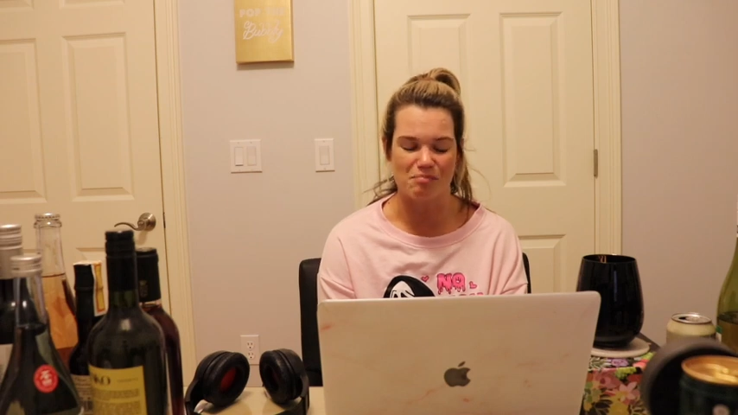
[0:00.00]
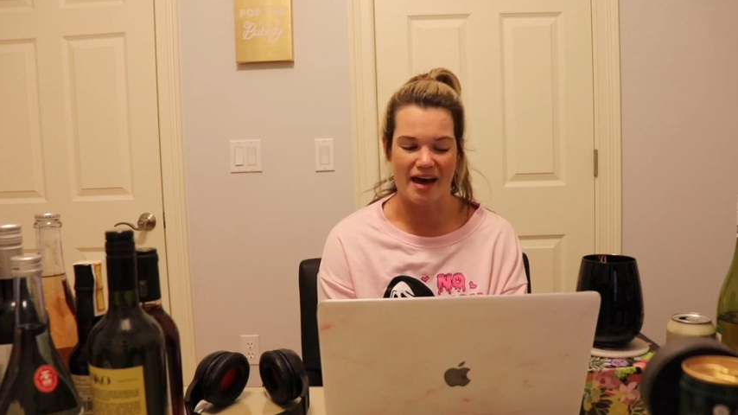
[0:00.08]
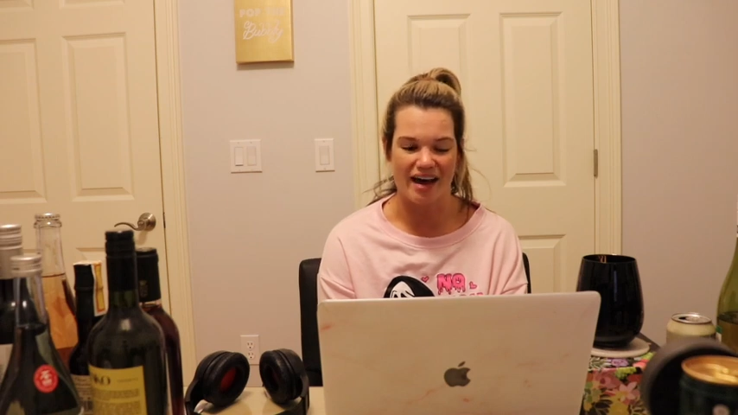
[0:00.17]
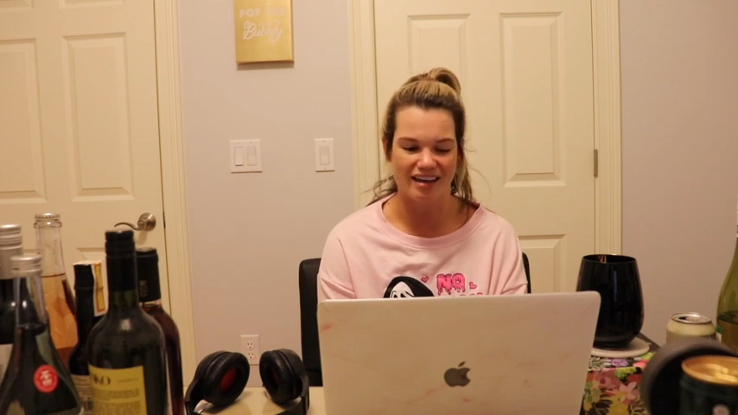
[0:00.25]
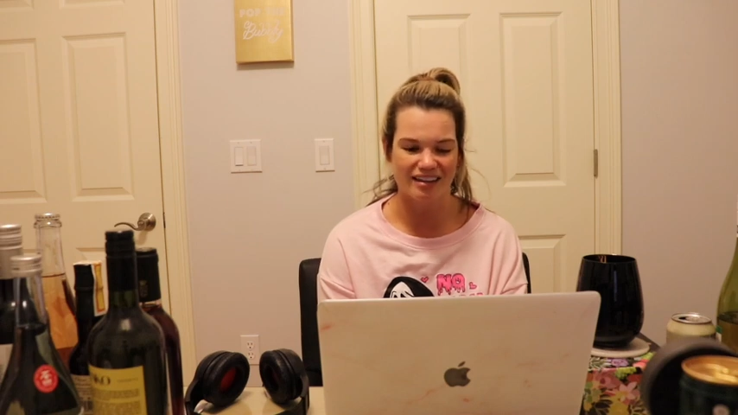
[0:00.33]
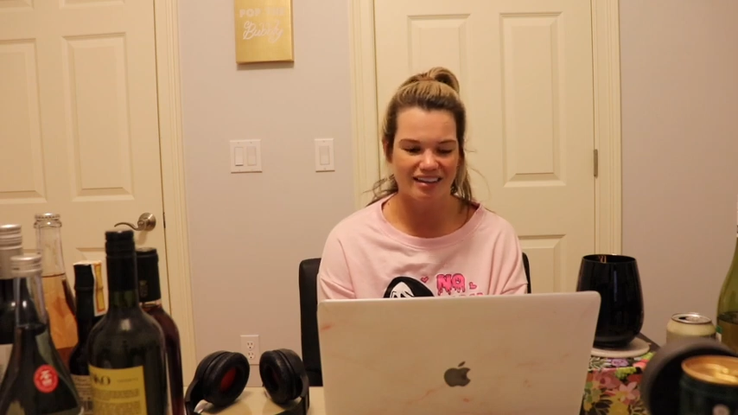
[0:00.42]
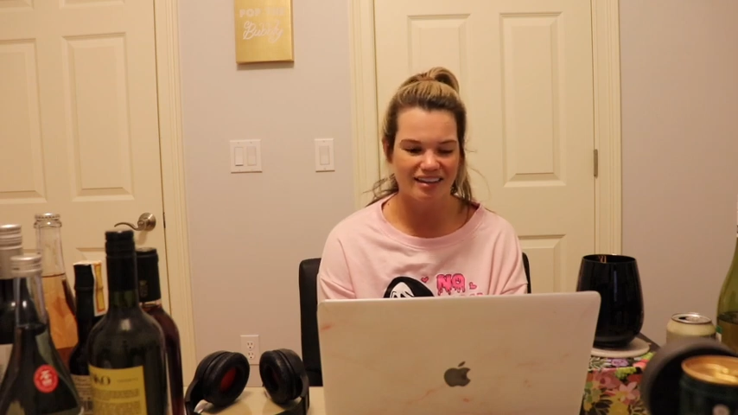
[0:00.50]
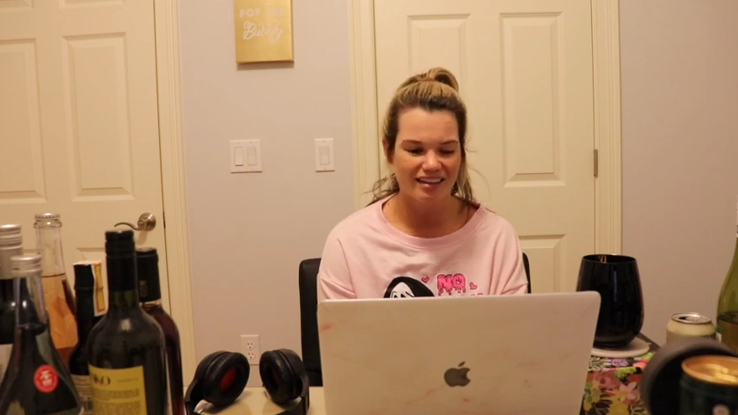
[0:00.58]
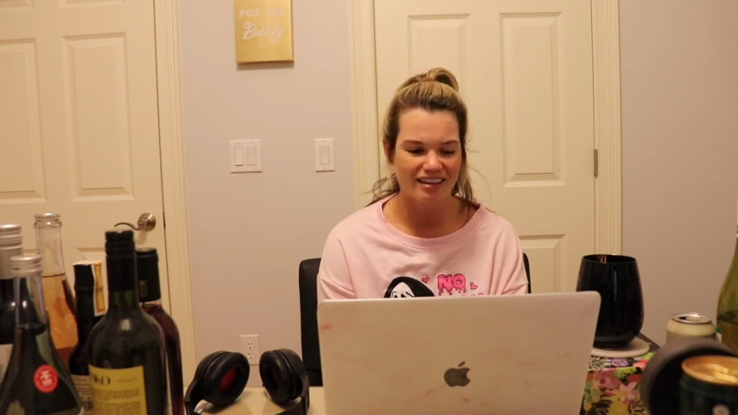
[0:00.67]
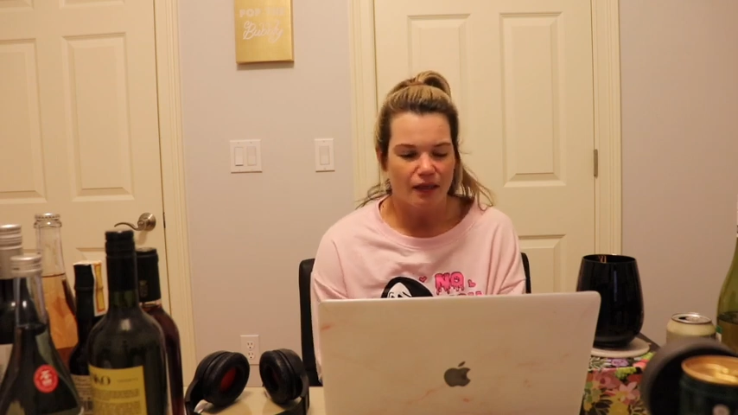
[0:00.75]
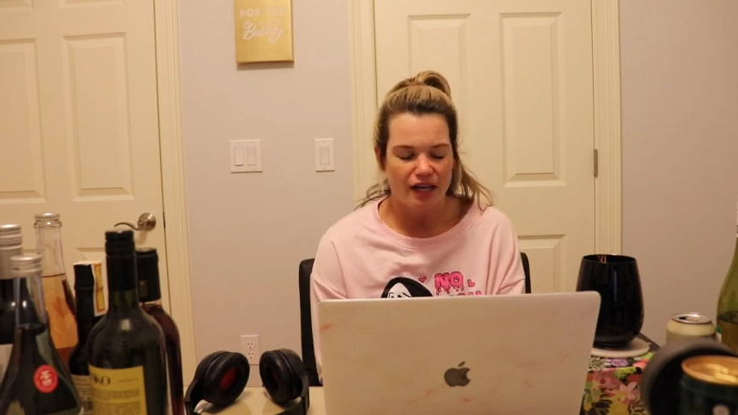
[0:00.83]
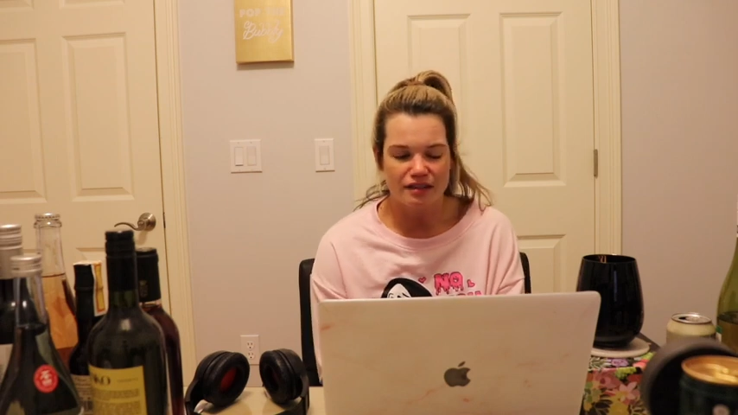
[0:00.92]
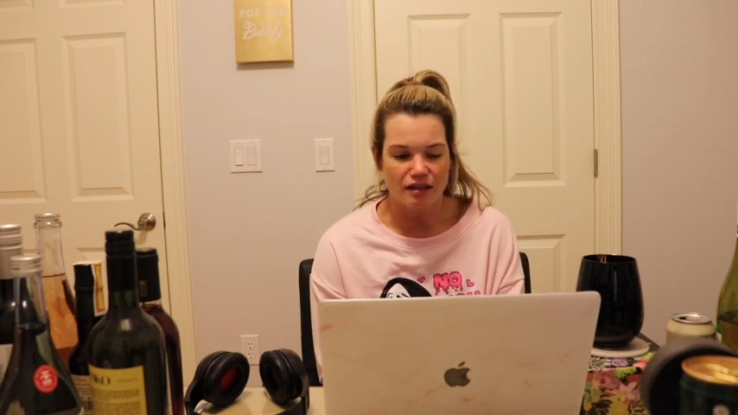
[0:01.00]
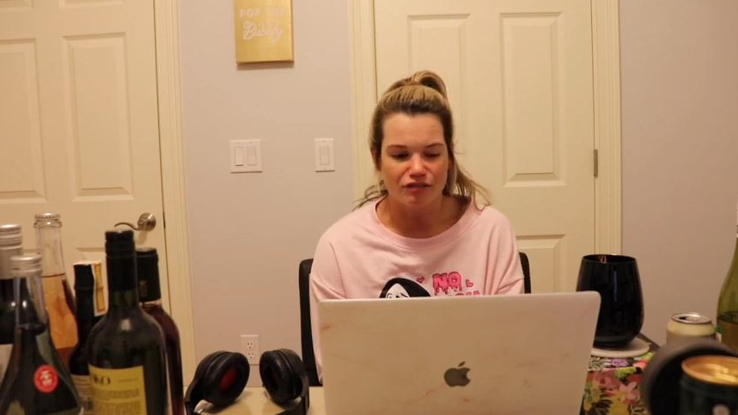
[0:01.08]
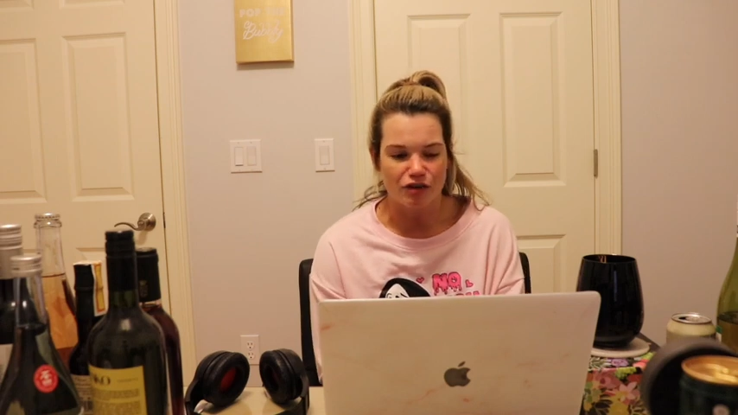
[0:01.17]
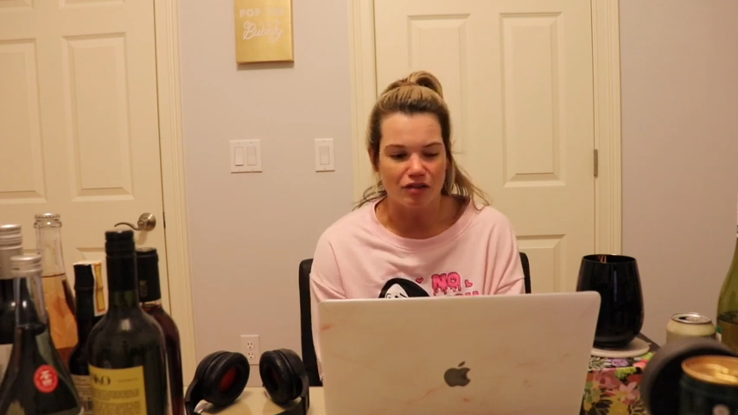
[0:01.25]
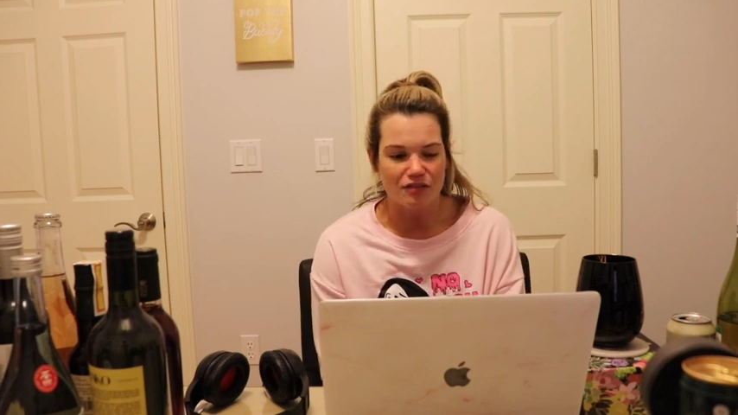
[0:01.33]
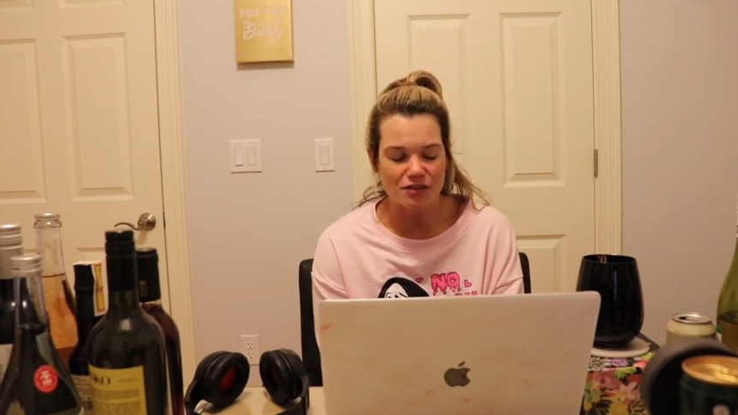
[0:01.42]
back. Hate that for
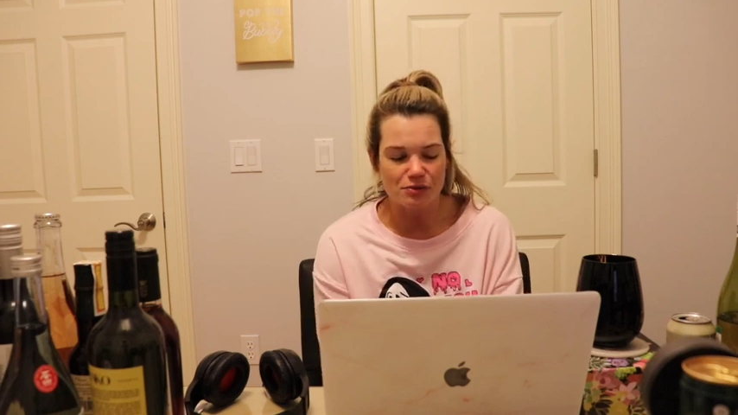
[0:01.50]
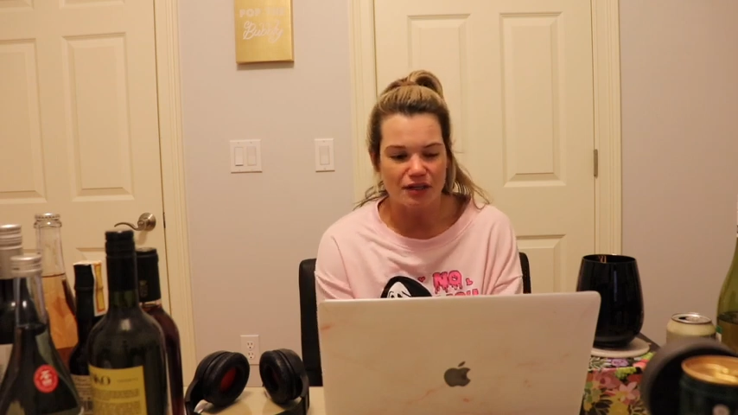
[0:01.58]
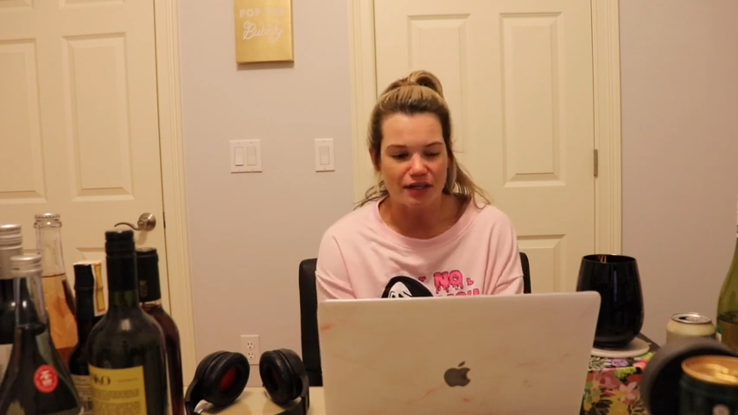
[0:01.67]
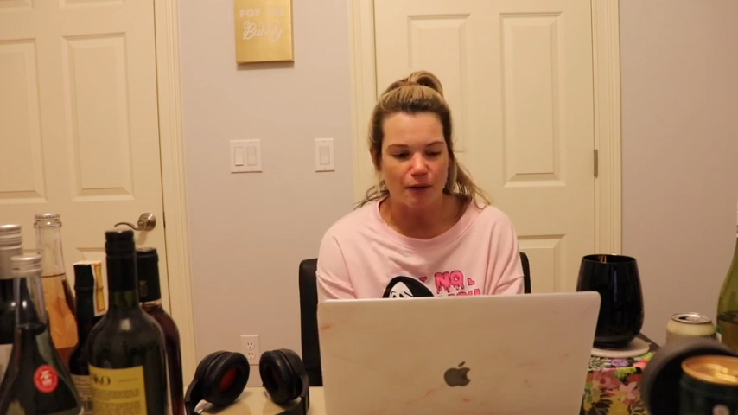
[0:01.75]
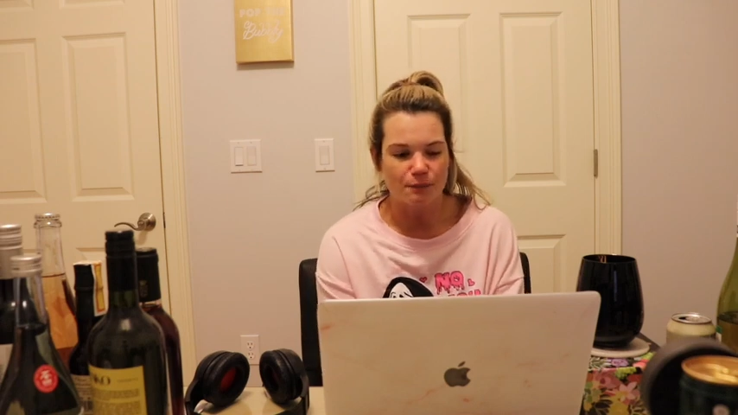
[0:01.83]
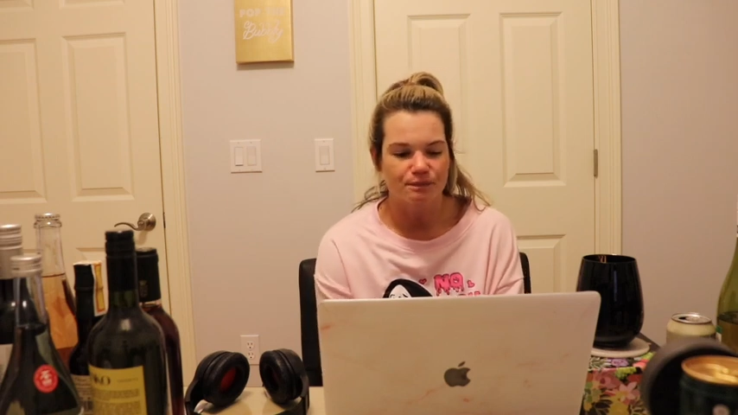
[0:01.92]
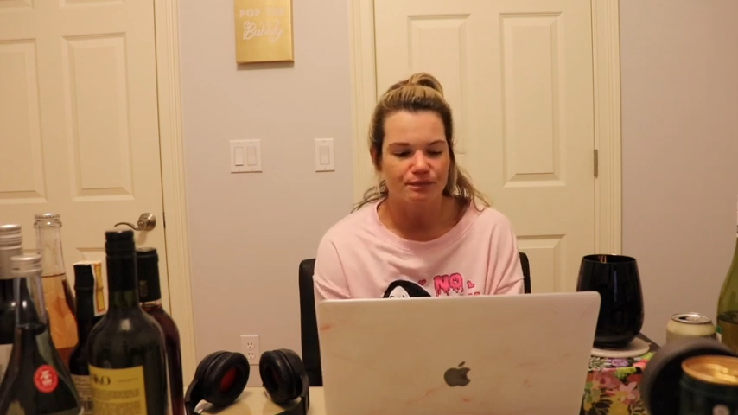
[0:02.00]
all of us right now.